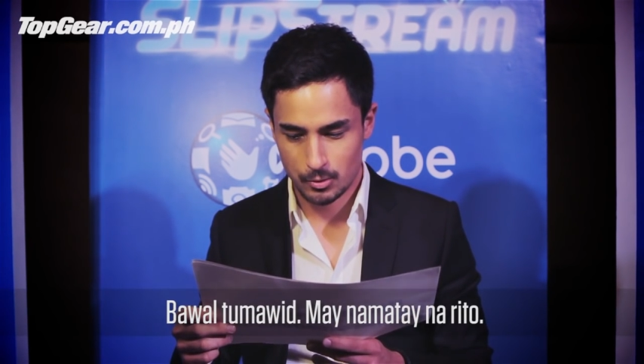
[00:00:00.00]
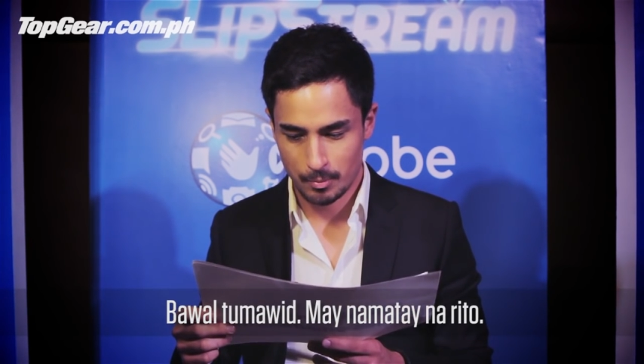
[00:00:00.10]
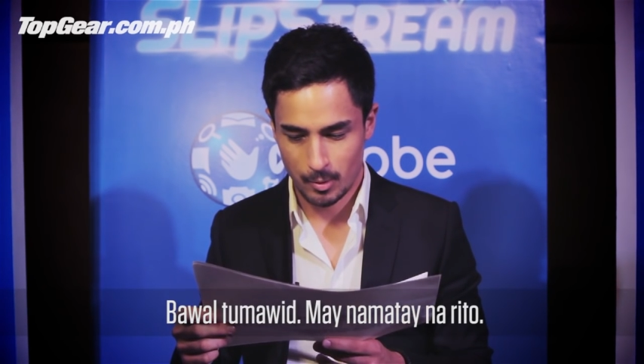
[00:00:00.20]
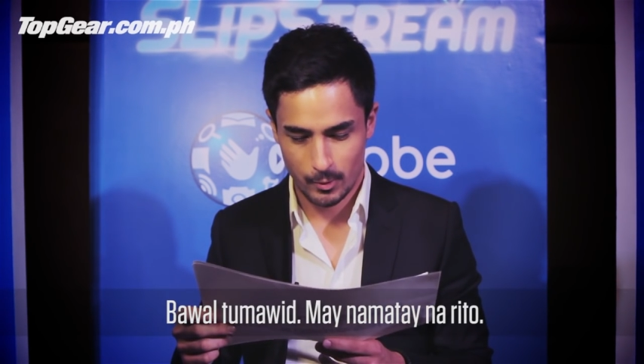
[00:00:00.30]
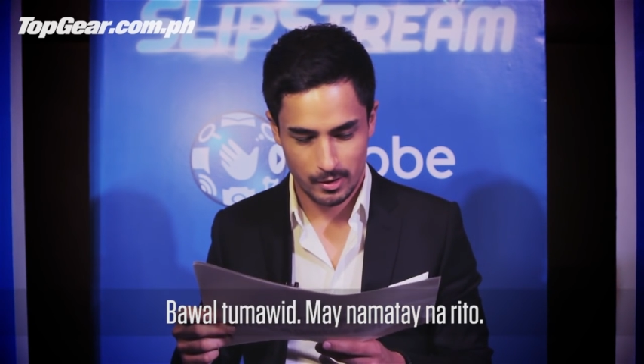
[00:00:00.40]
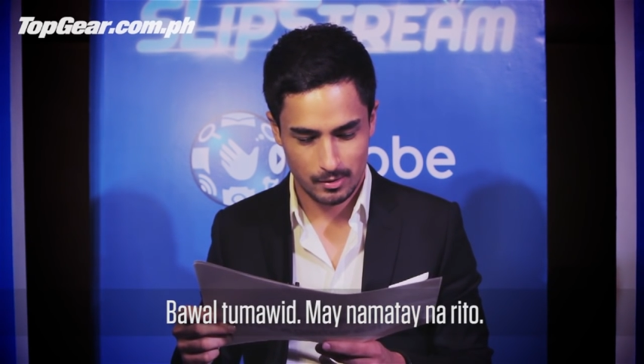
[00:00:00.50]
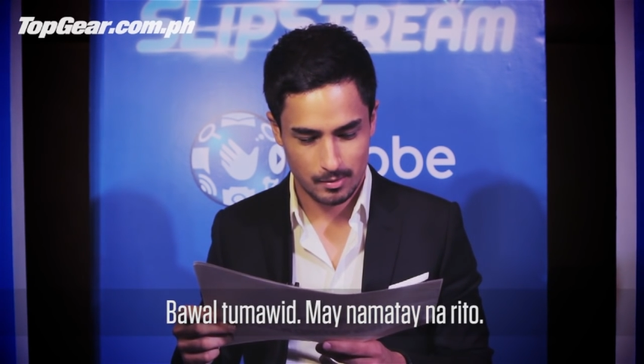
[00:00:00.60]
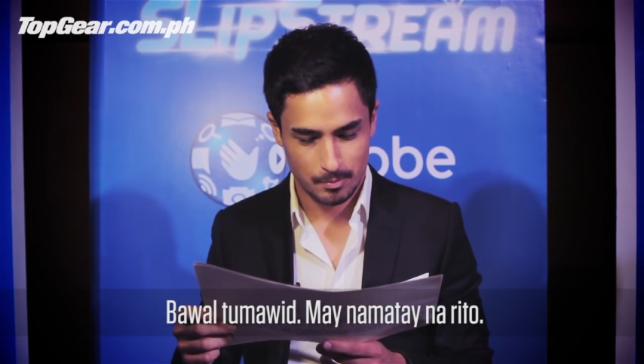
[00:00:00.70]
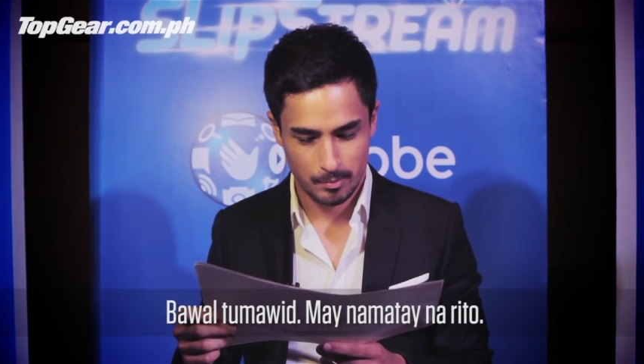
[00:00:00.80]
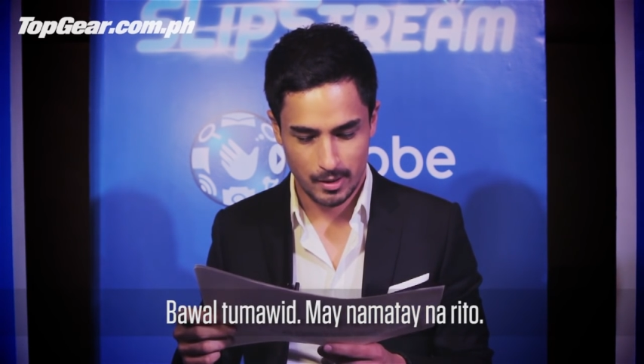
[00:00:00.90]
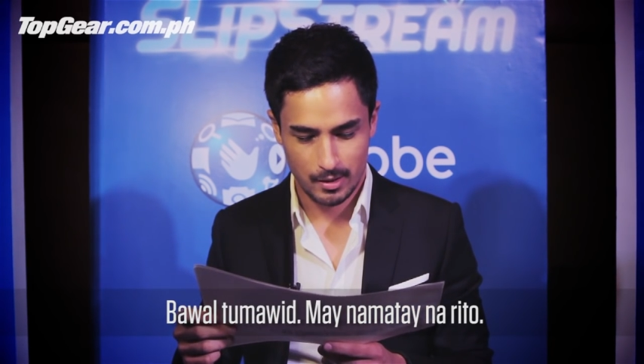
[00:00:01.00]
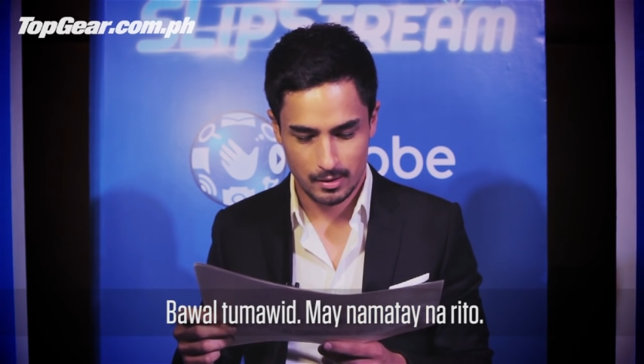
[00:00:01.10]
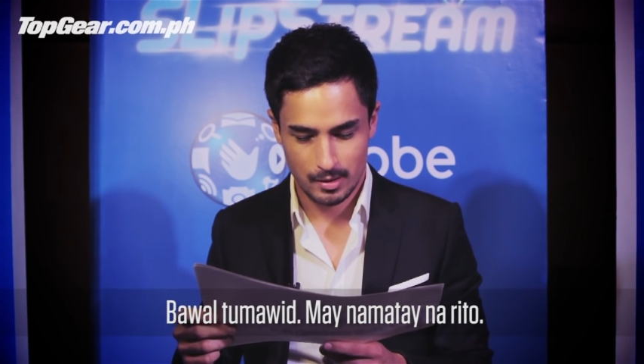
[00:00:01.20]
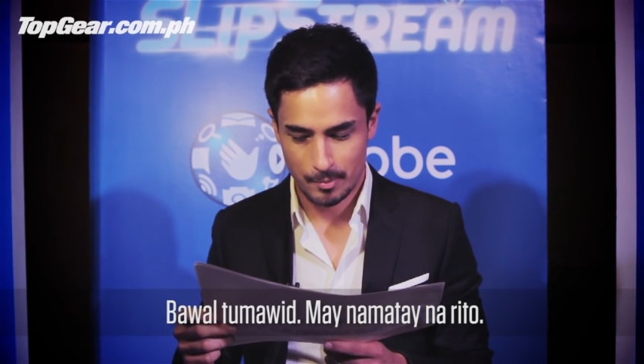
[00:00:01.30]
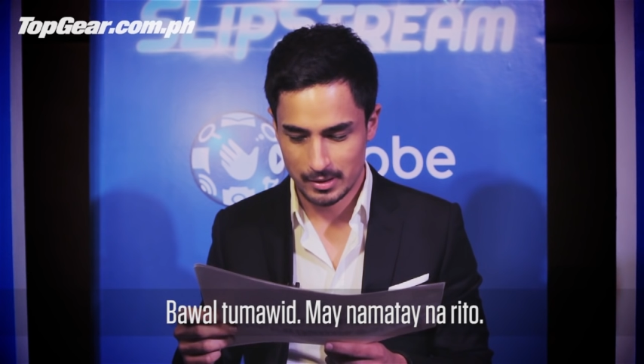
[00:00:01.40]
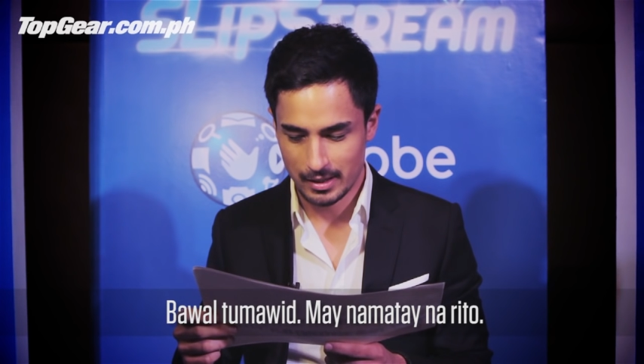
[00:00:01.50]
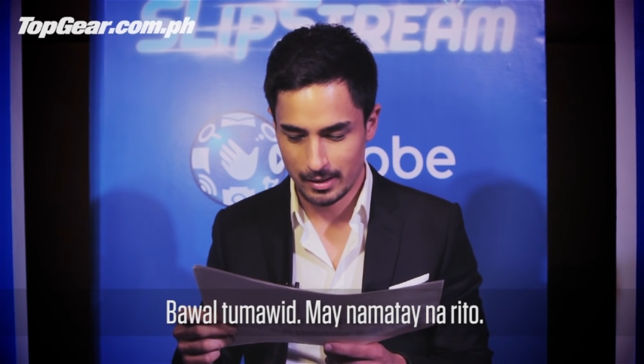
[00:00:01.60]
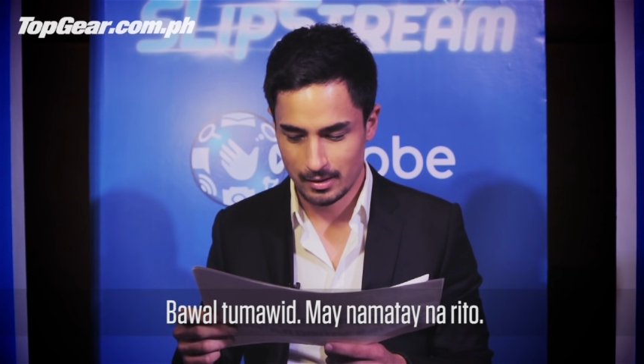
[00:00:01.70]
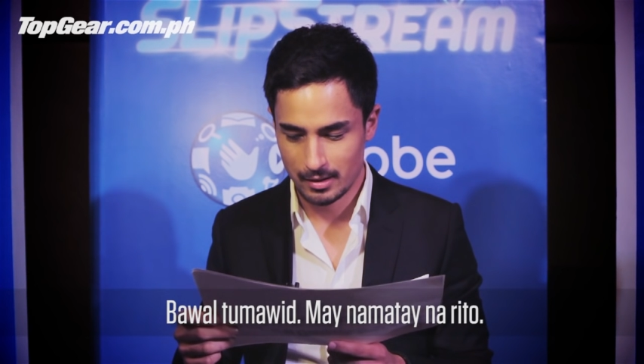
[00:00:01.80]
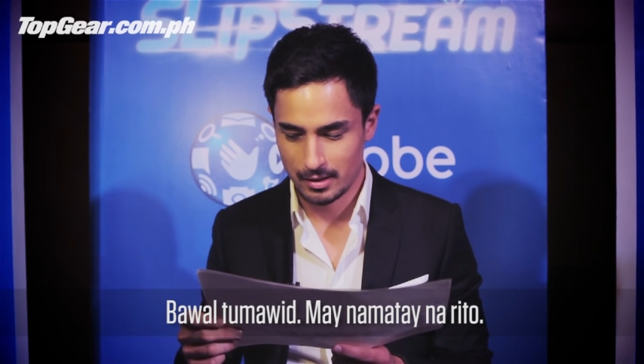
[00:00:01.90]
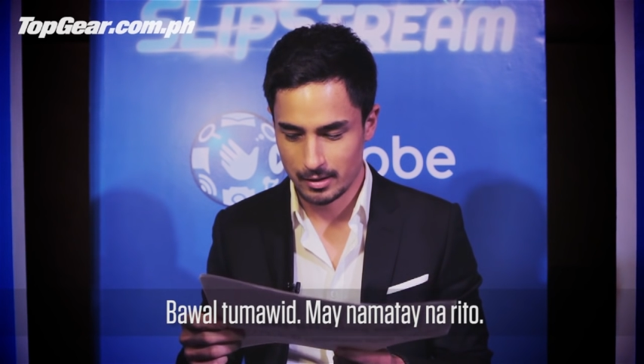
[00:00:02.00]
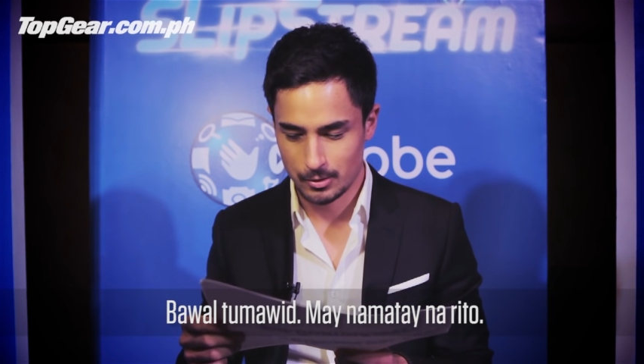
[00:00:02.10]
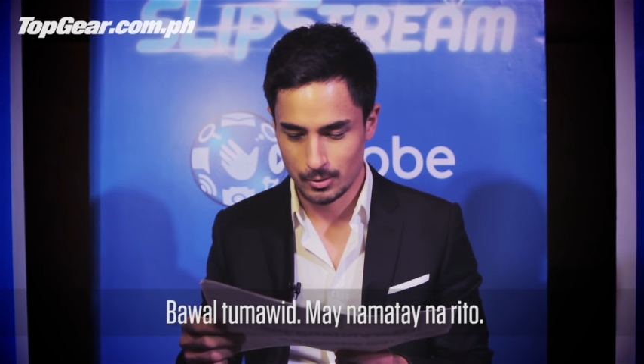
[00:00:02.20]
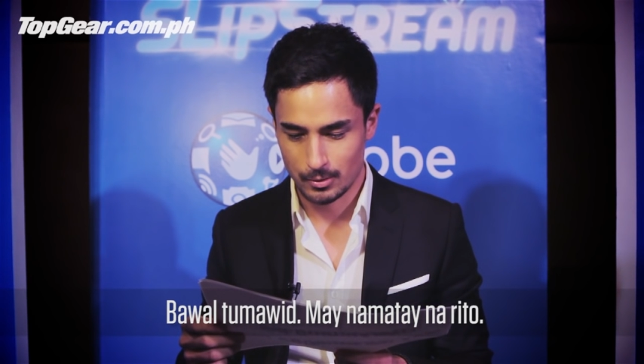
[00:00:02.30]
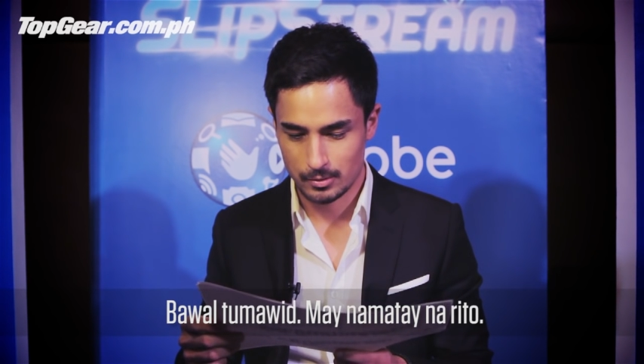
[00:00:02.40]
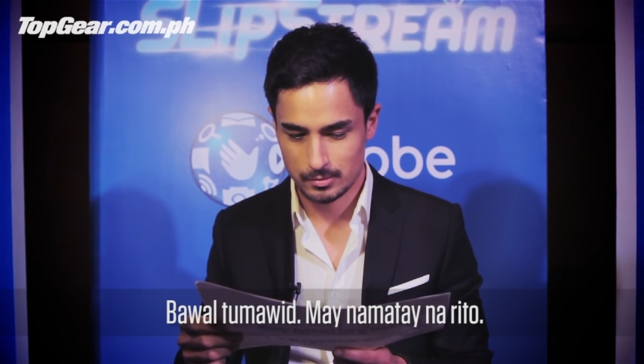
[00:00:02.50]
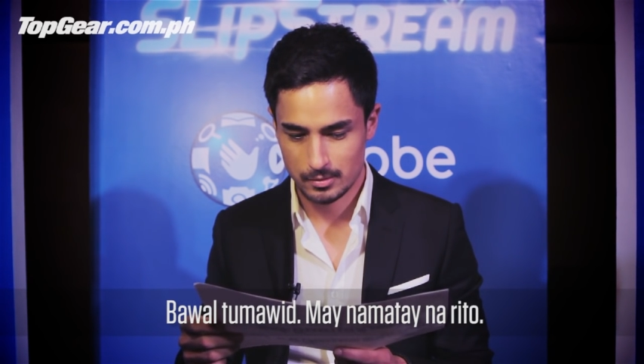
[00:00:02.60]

tumawid, may namatay na rito.